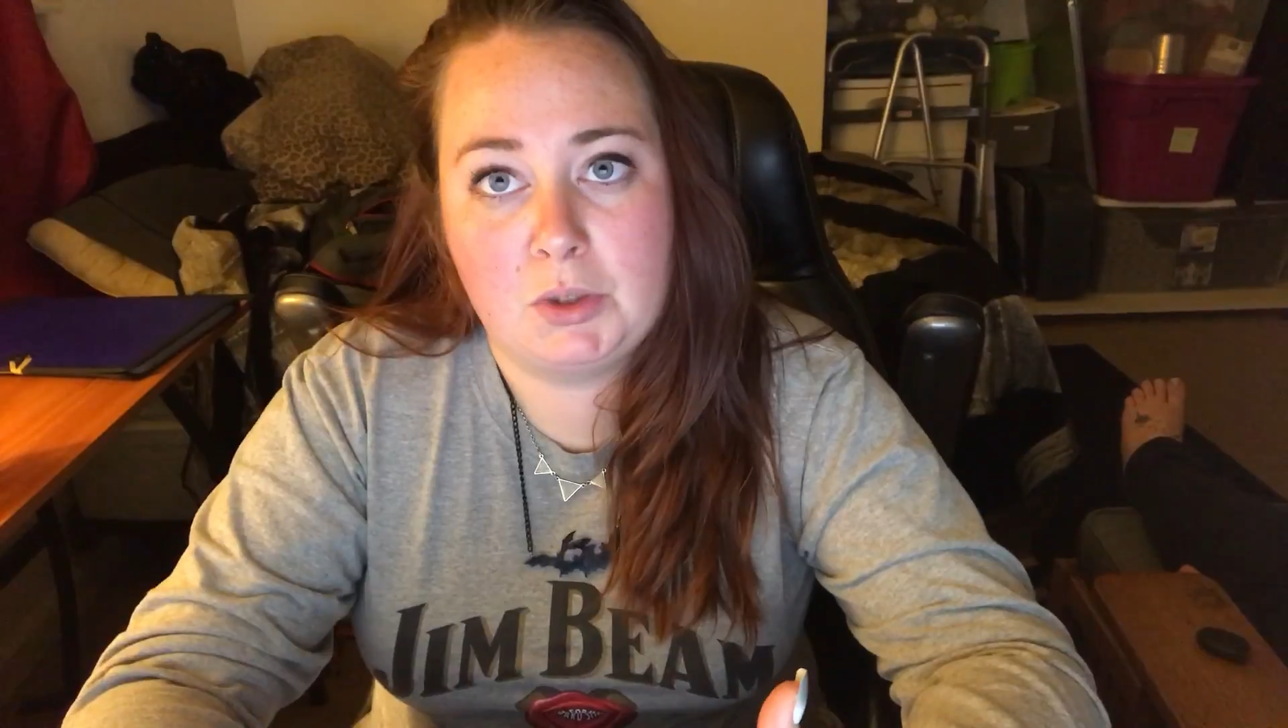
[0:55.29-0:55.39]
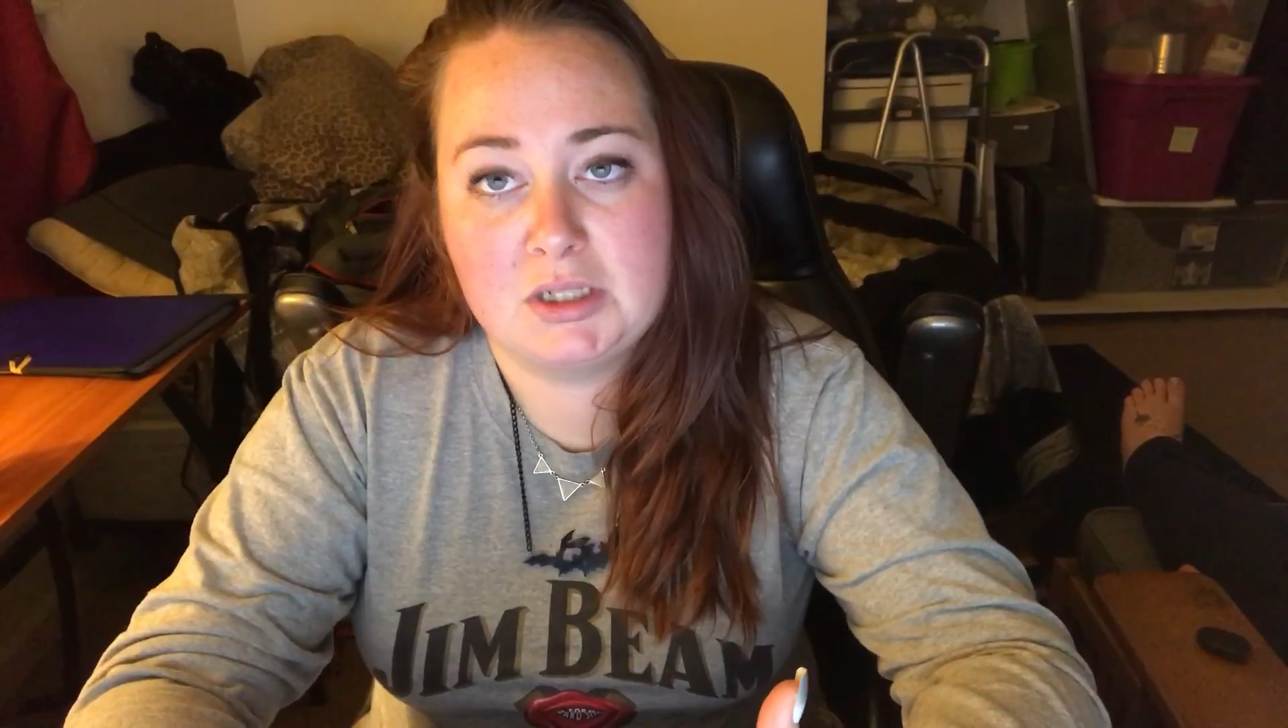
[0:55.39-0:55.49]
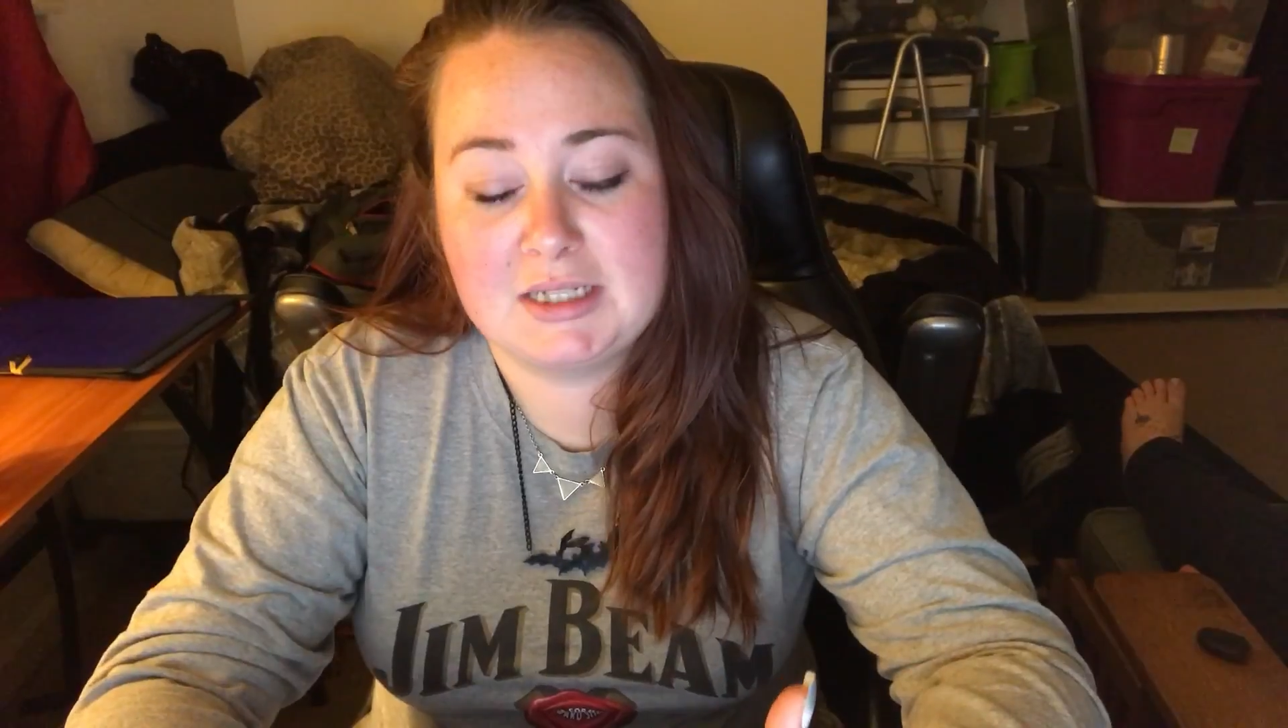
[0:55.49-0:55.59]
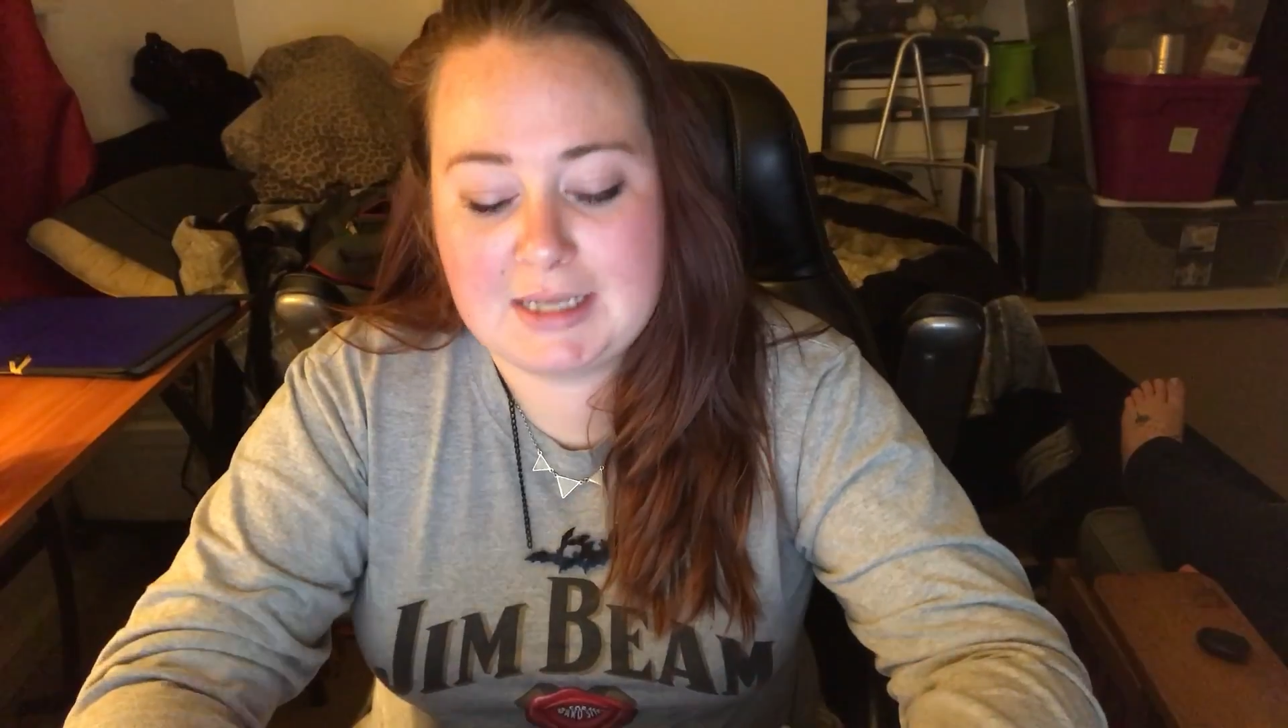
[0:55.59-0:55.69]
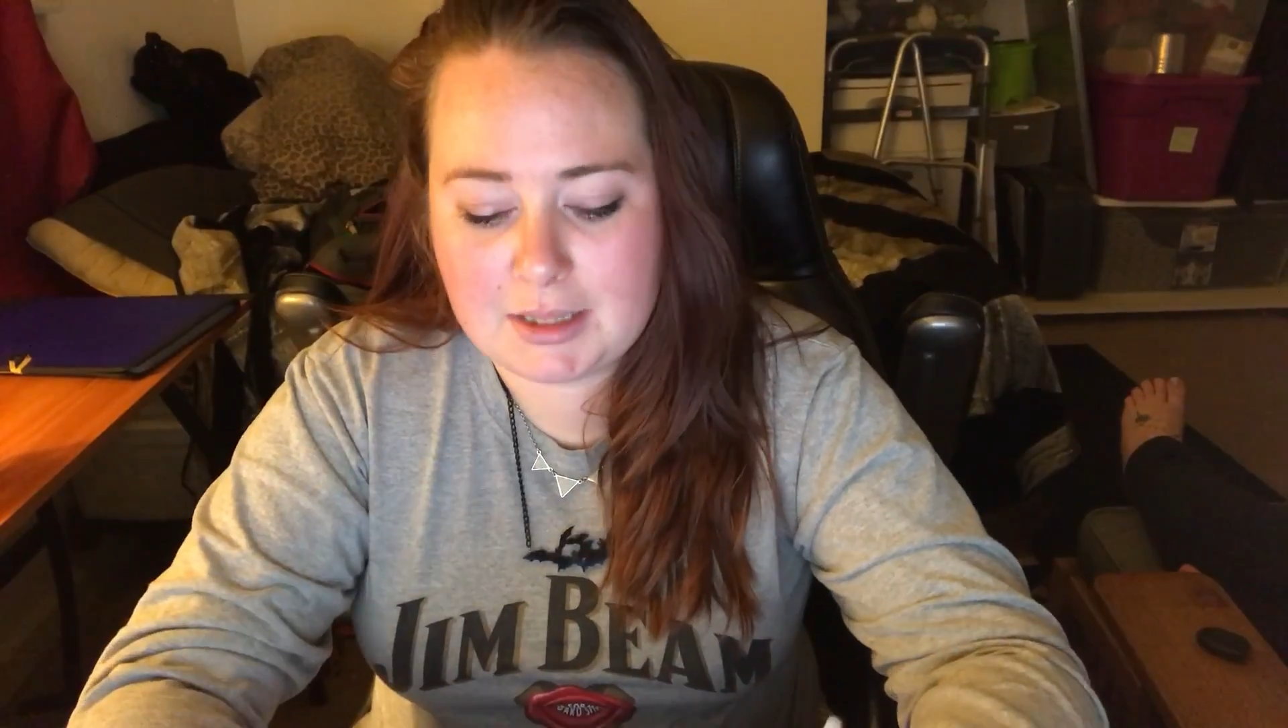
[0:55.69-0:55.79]

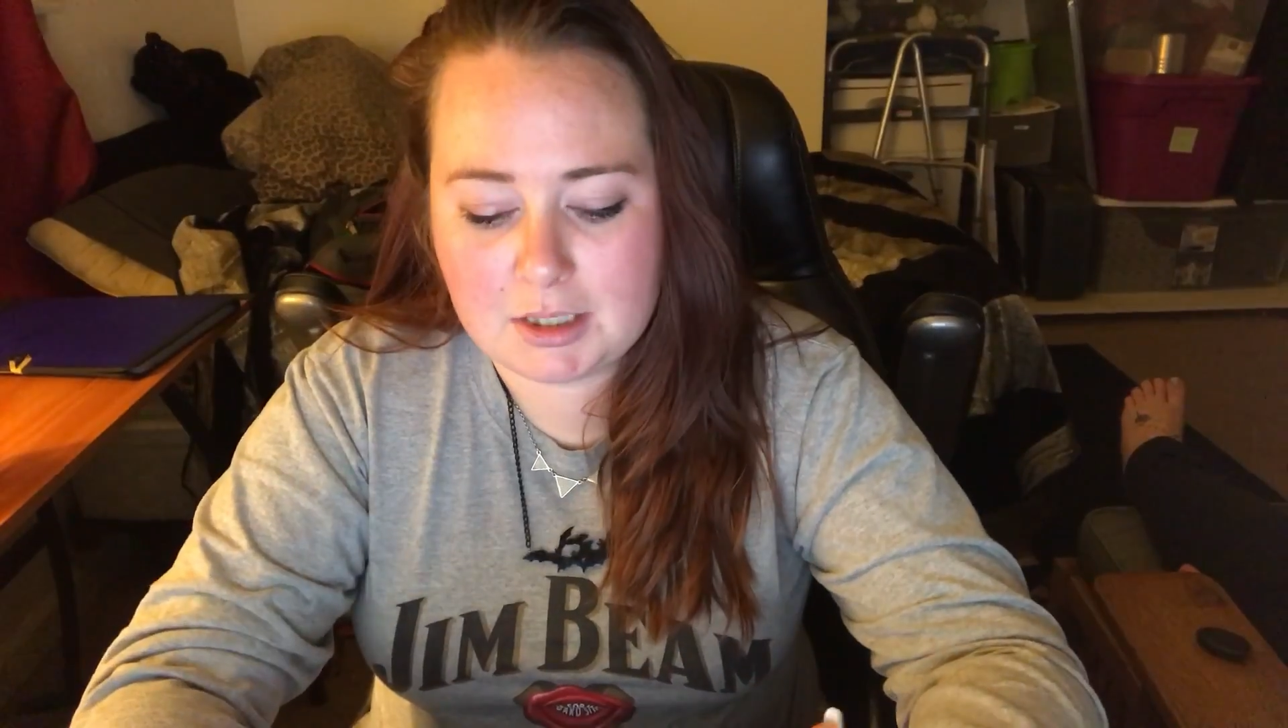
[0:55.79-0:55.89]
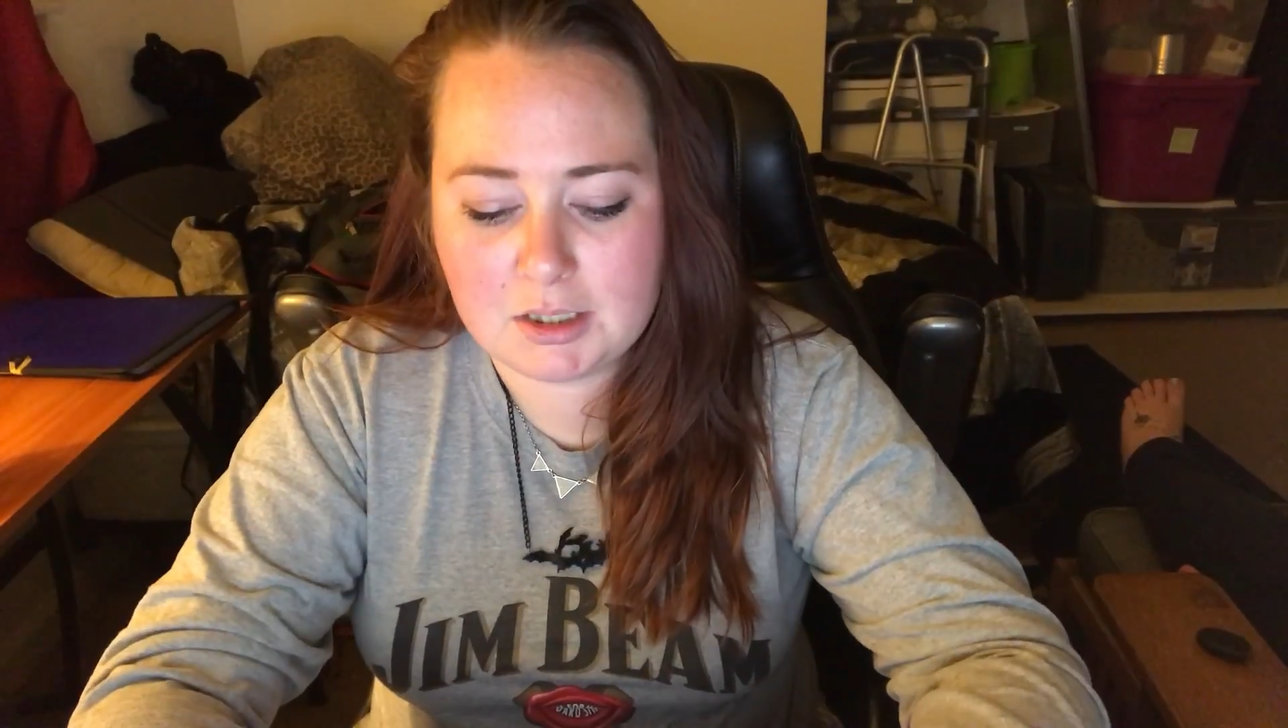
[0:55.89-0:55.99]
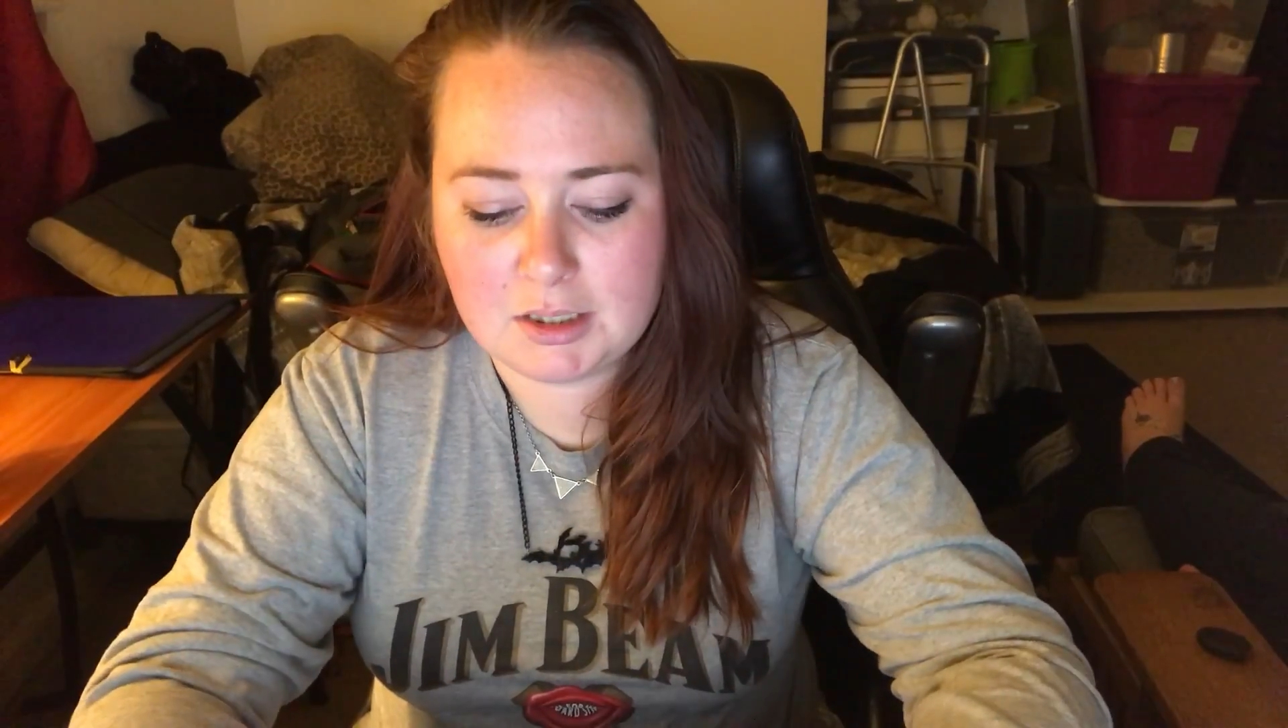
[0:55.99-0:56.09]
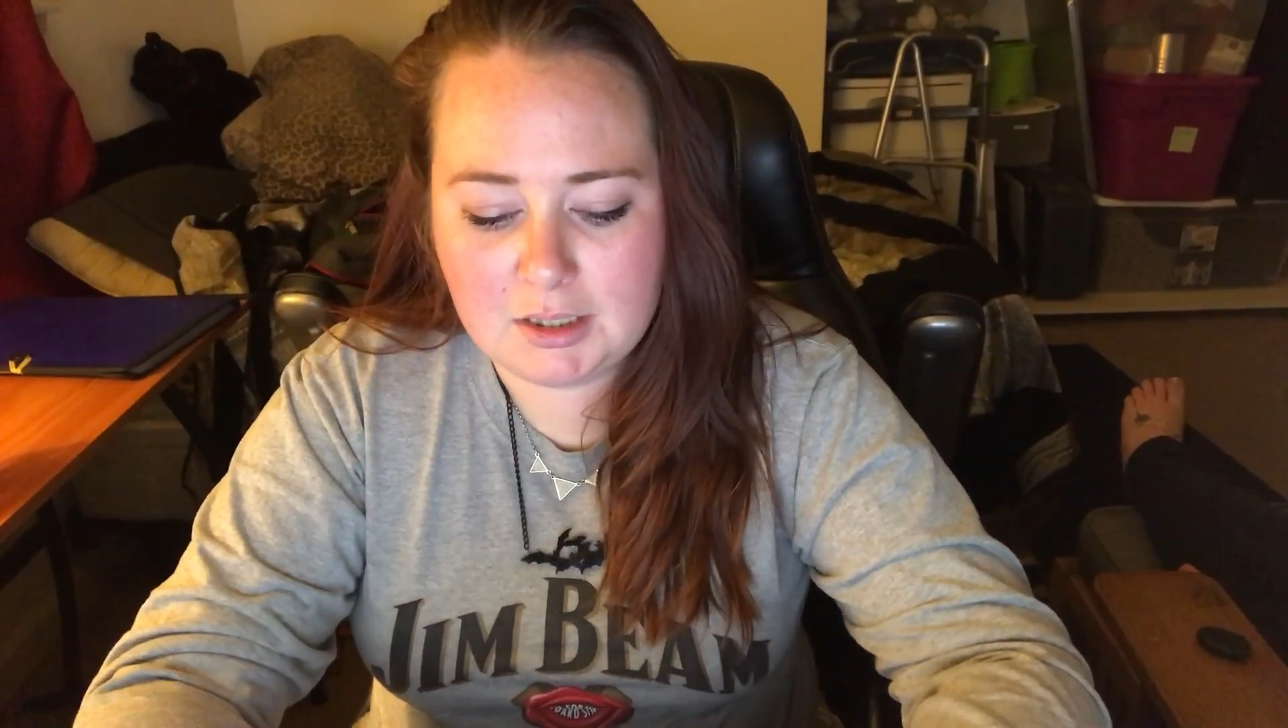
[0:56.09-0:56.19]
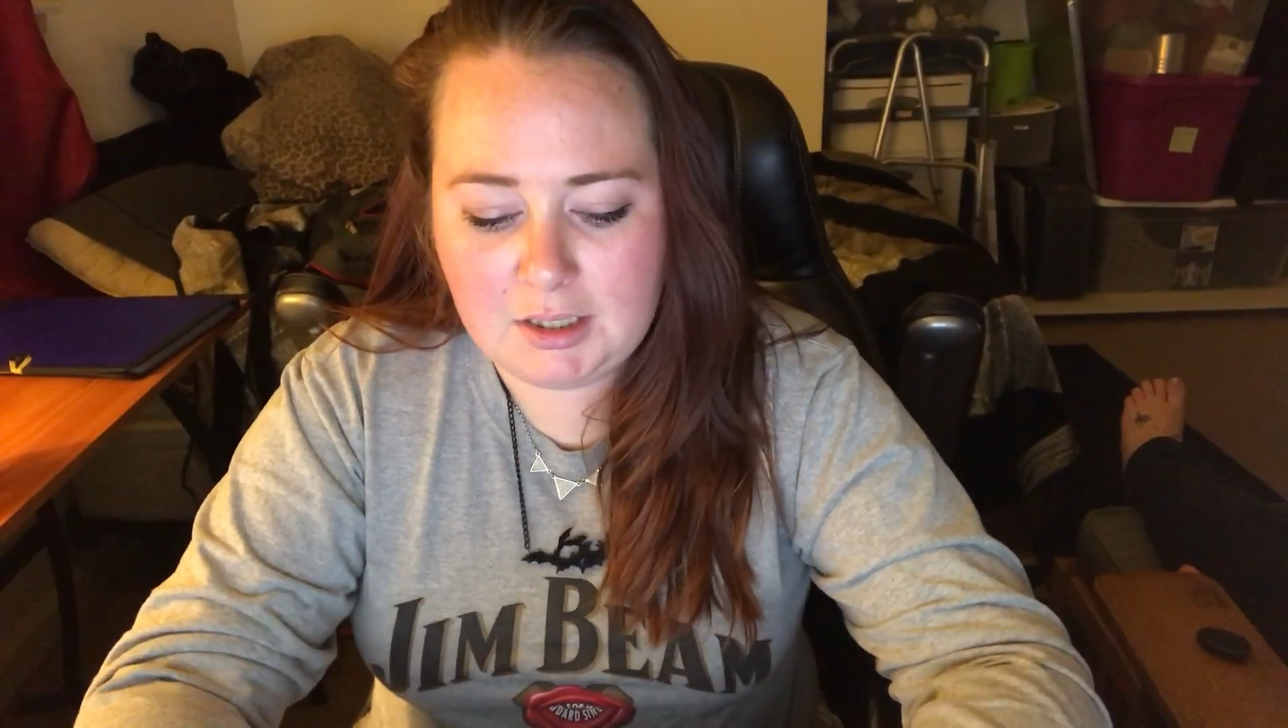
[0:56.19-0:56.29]
work together.